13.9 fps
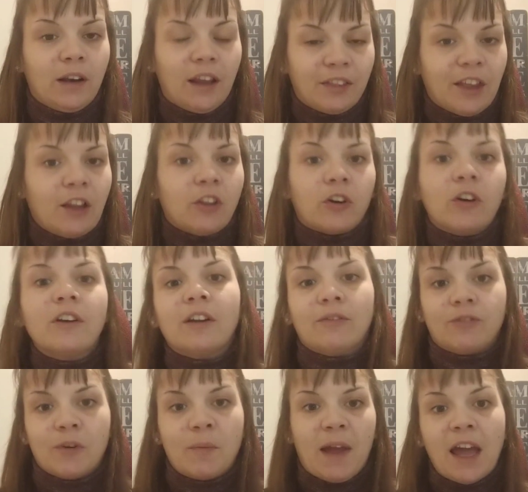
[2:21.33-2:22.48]
like they learned
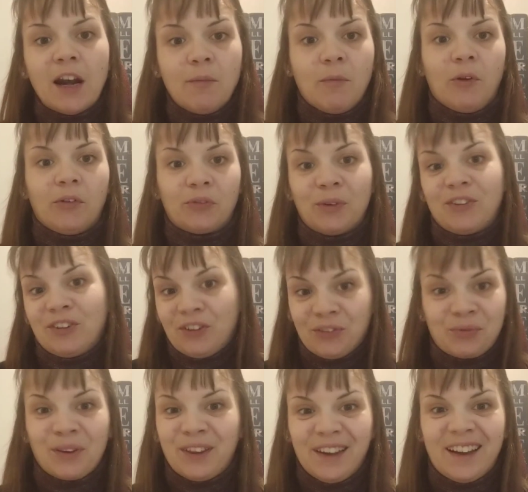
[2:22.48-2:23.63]
it from animals, which
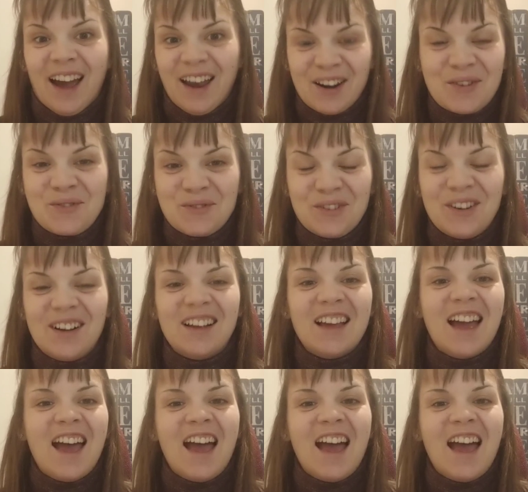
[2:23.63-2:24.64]
is really kind of cool.